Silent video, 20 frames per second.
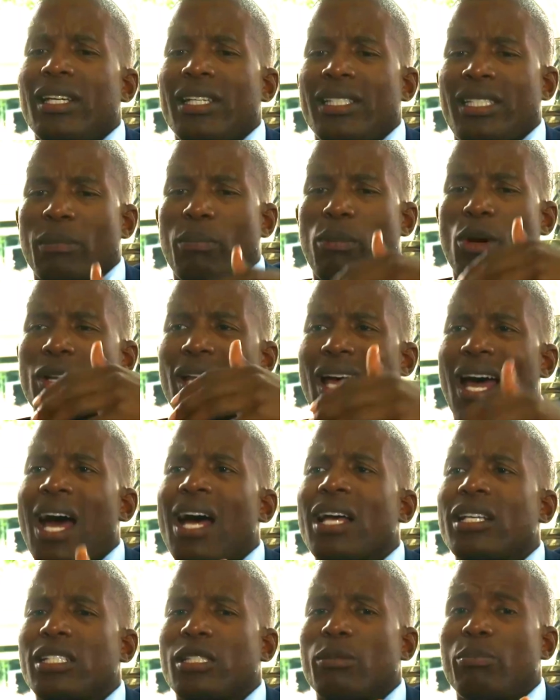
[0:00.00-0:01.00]
It's about
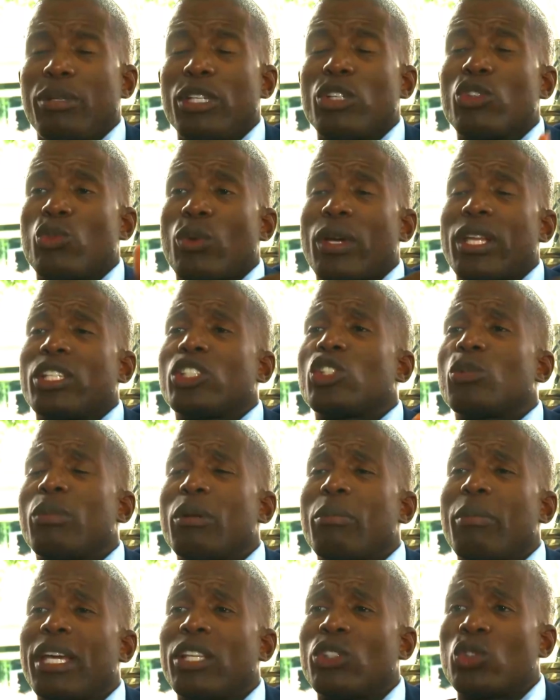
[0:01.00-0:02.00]
us being ready to be
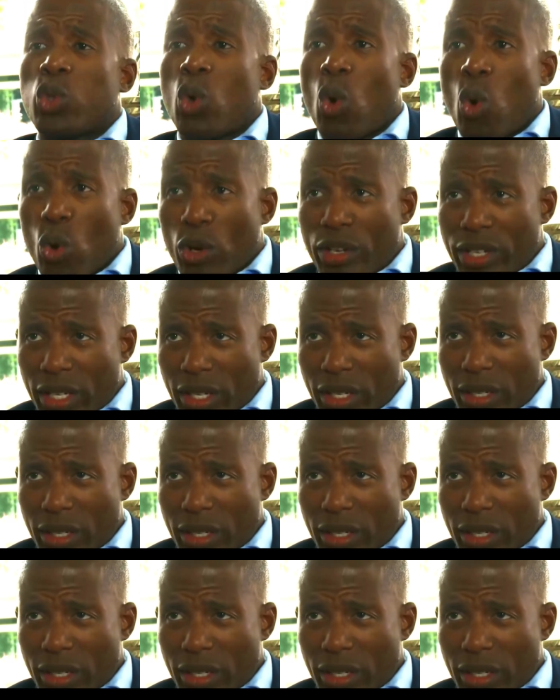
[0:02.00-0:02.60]
mentored.